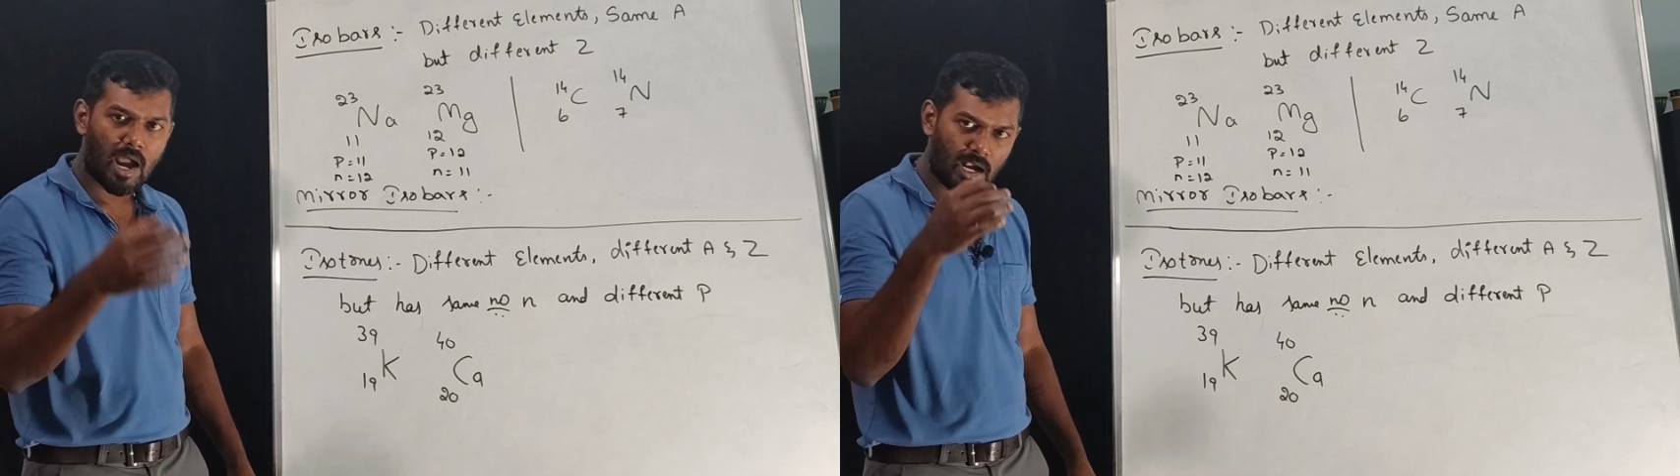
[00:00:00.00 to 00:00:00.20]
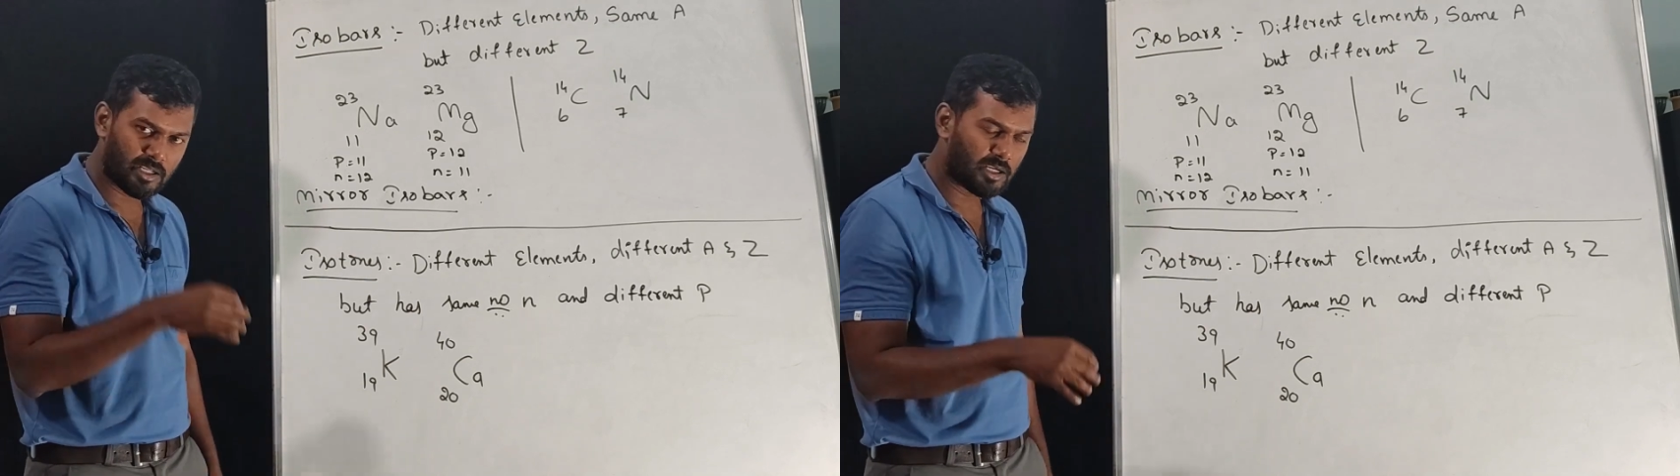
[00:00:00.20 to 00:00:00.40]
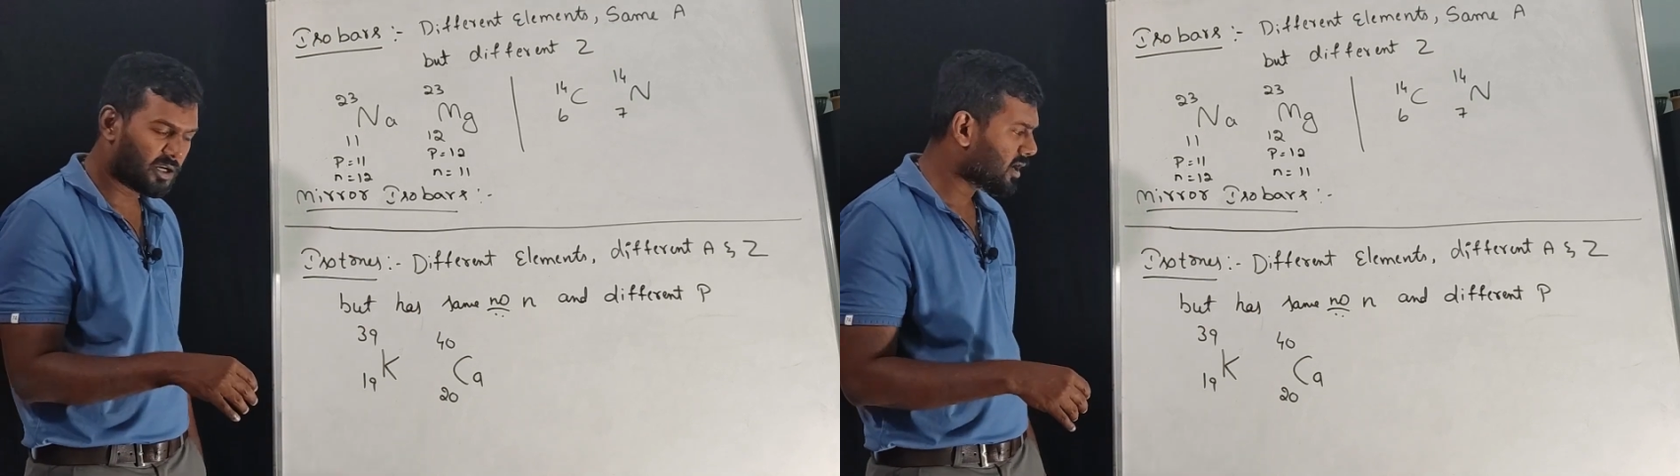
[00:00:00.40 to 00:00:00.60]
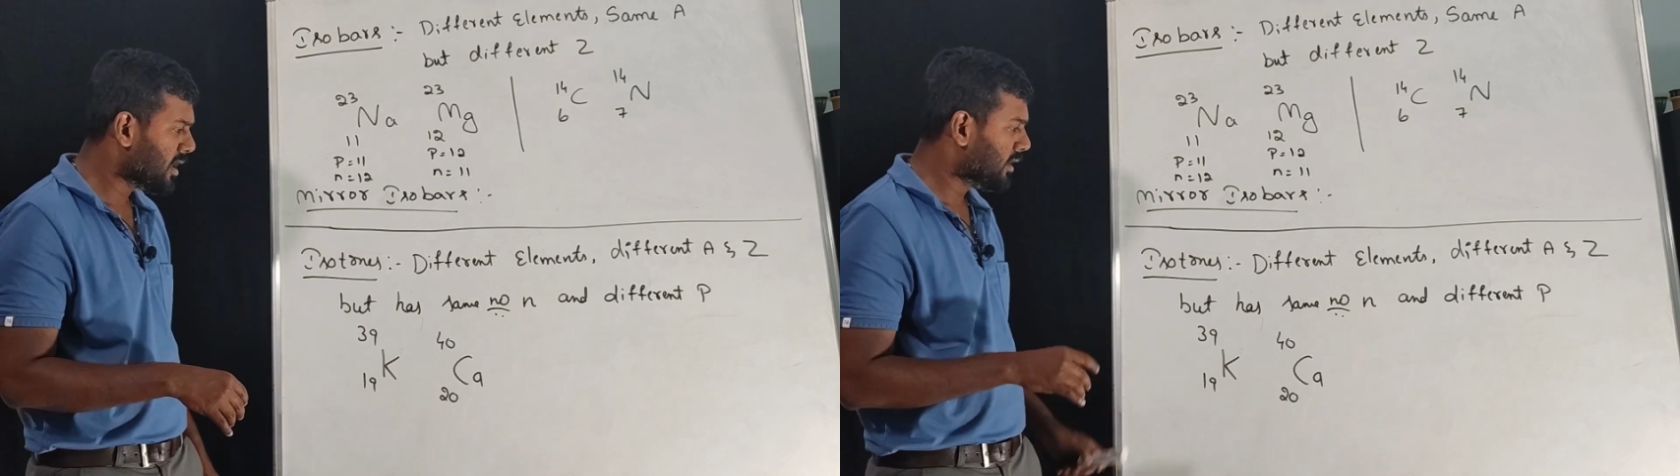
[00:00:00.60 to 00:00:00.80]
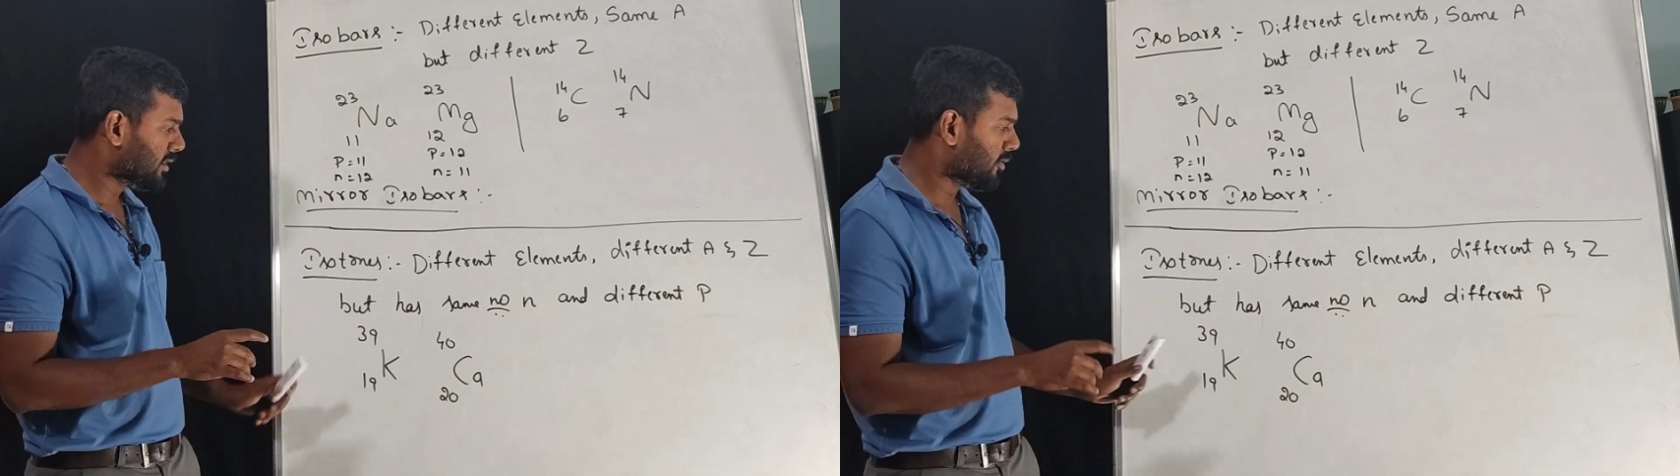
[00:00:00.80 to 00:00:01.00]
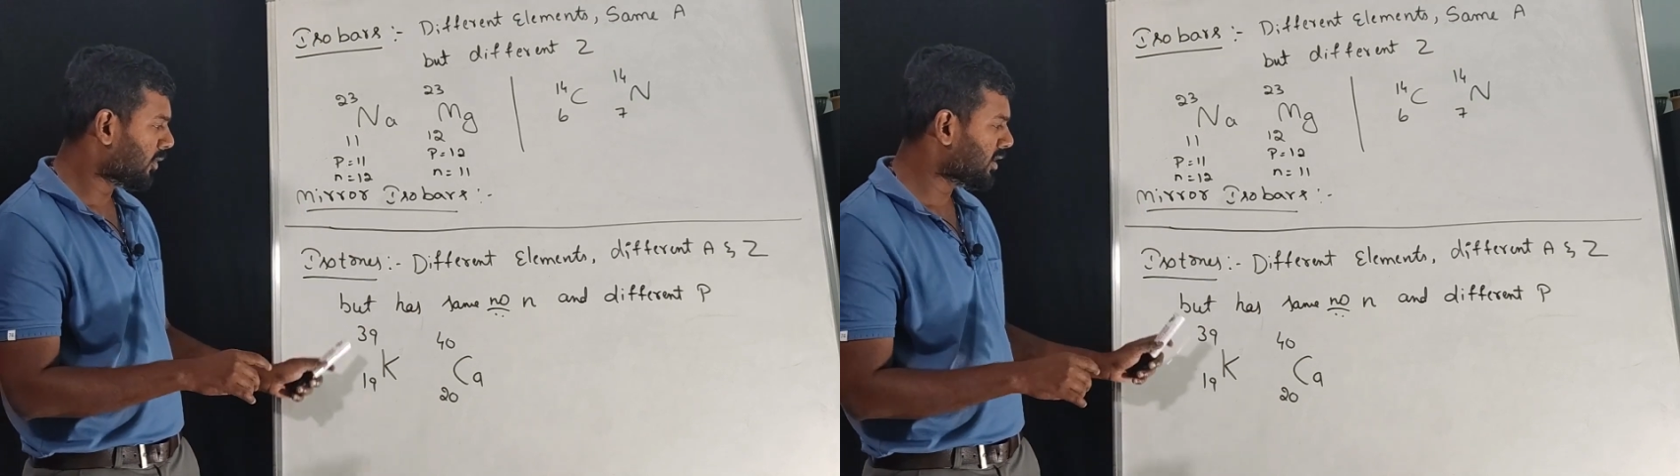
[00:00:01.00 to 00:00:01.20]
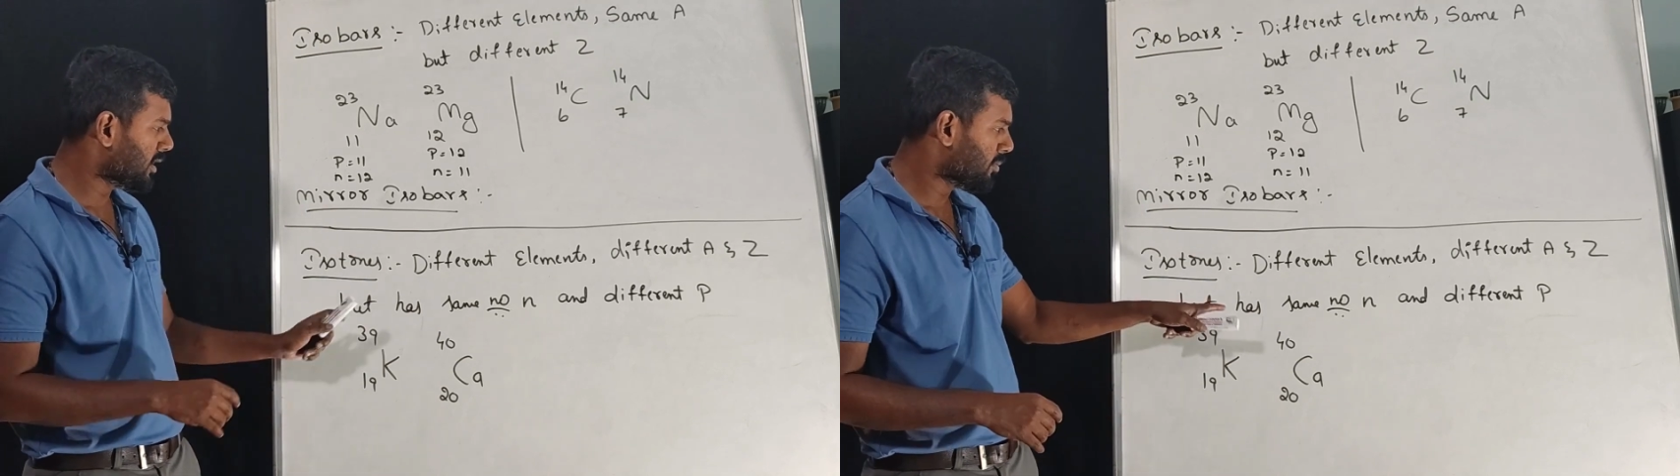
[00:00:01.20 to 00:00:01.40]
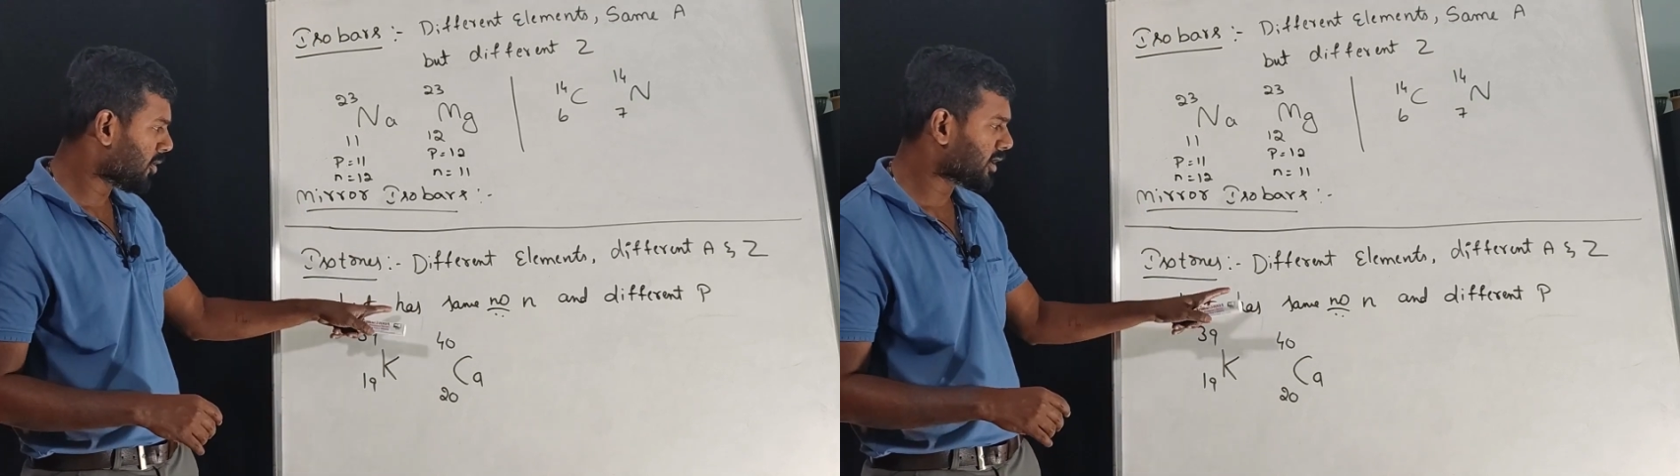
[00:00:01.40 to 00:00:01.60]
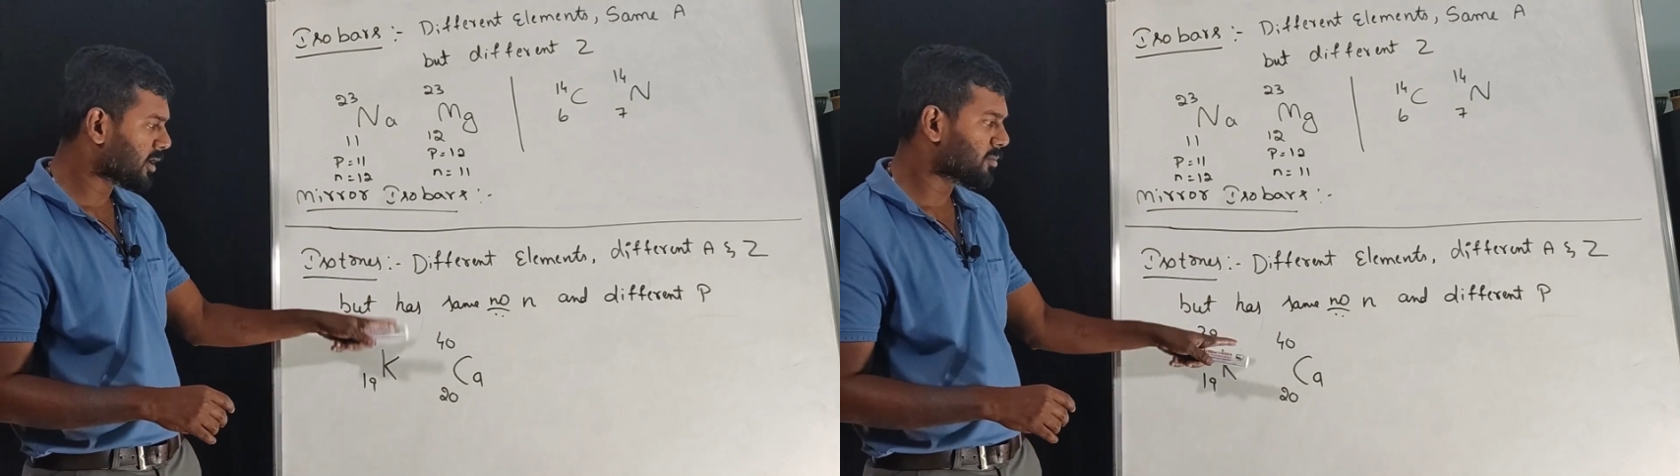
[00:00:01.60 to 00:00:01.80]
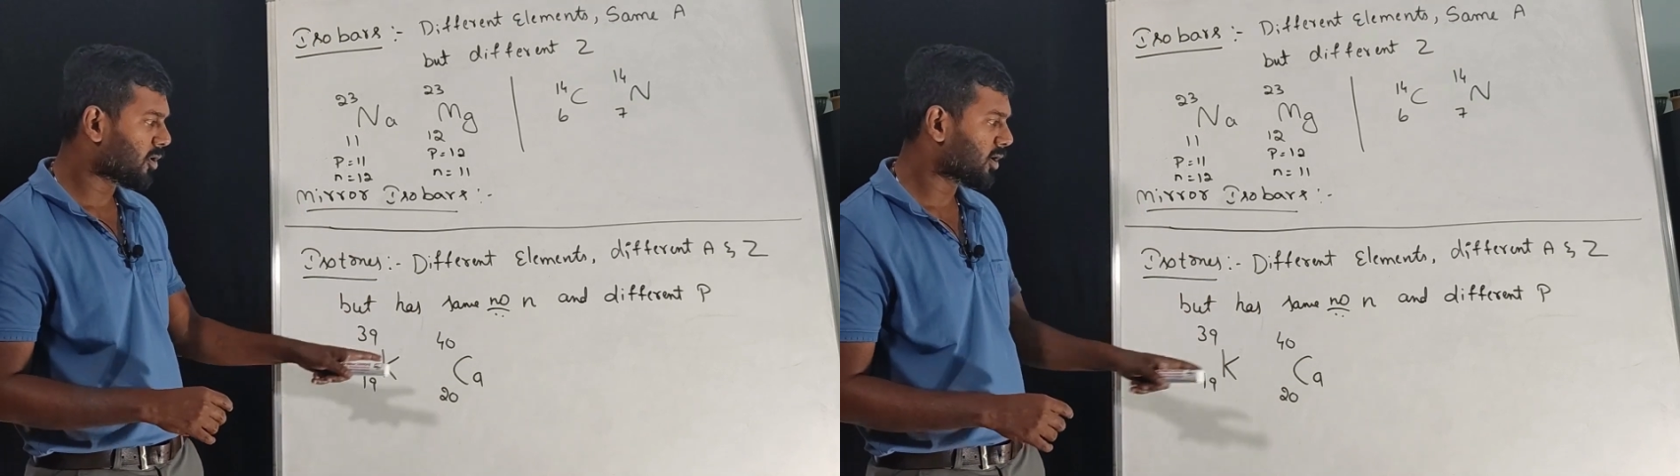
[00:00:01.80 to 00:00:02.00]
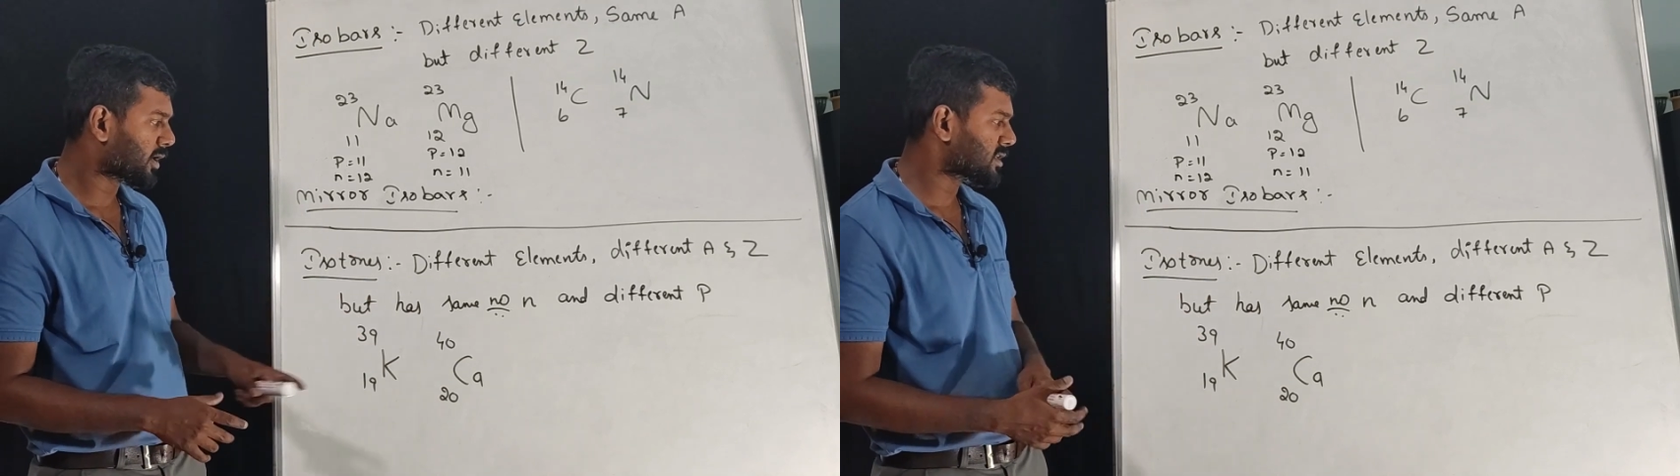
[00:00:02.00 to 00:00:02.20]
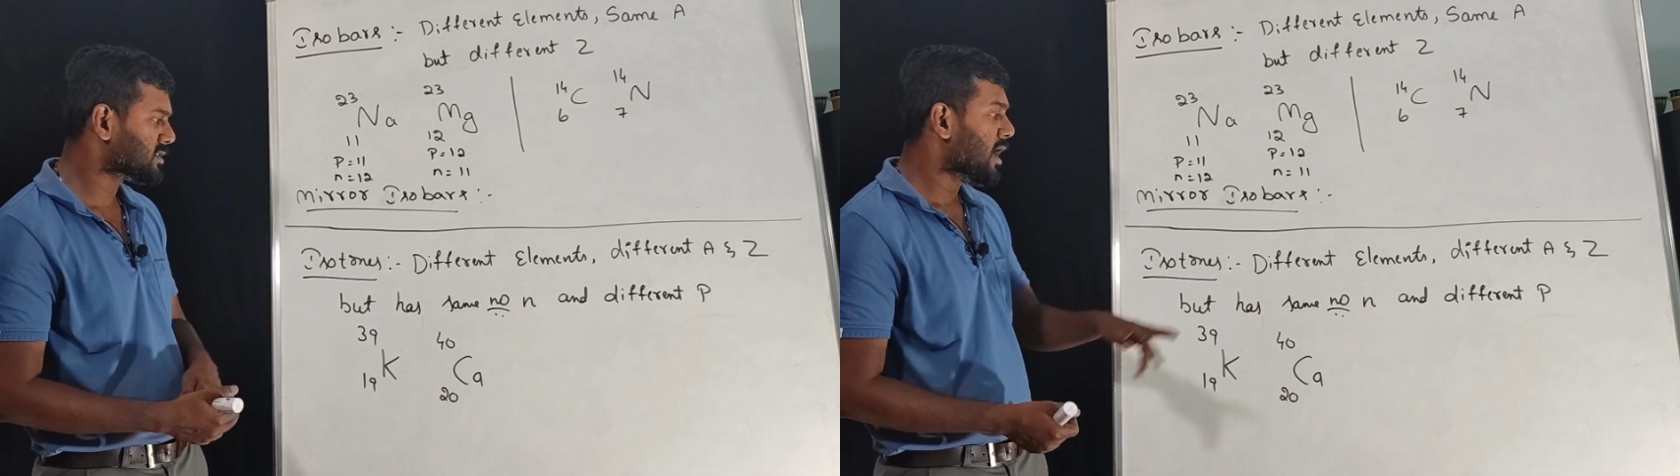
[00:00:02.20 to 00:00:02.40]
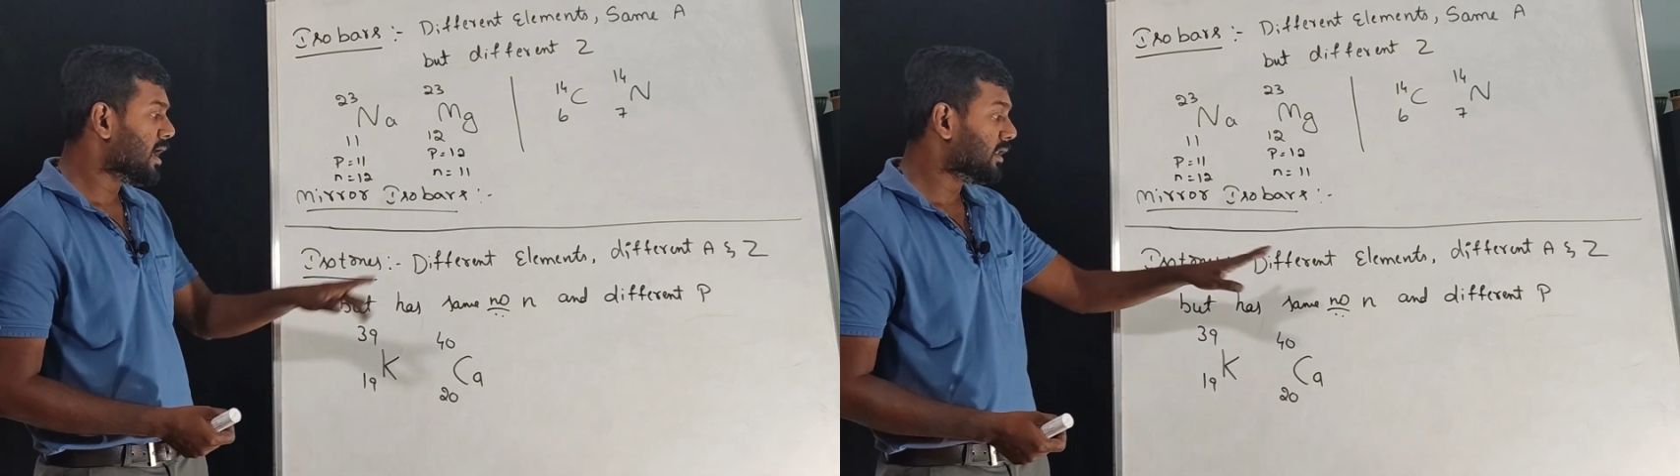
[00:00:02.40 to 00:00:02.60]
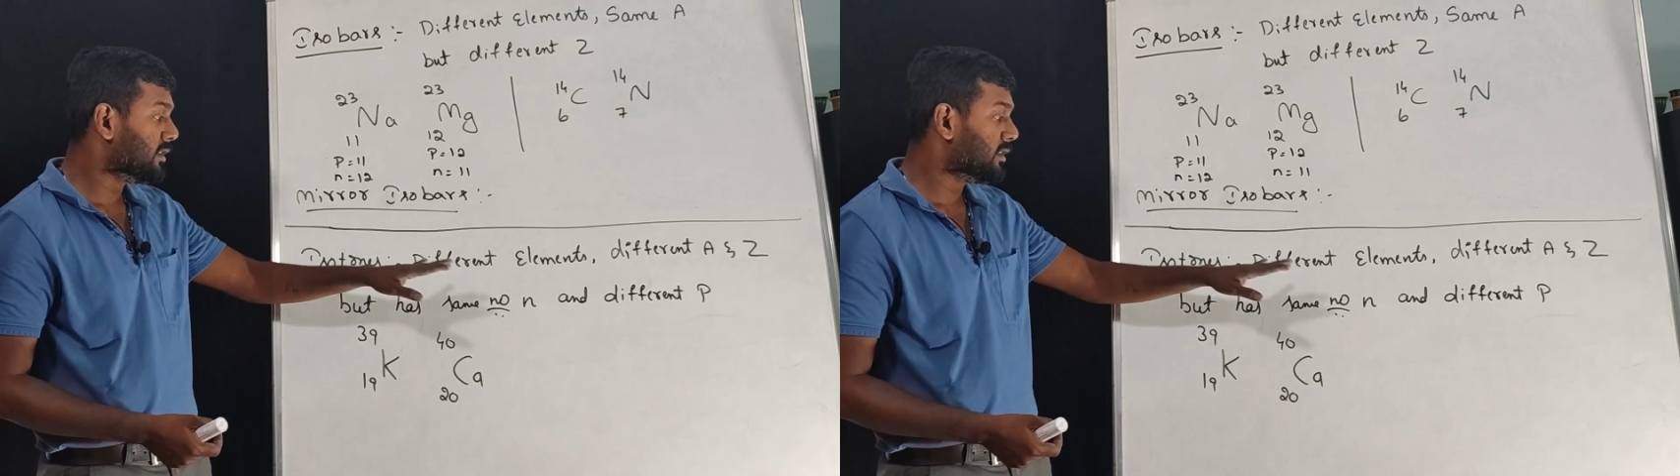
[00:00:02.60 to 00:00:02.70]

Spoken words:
And here the one important point is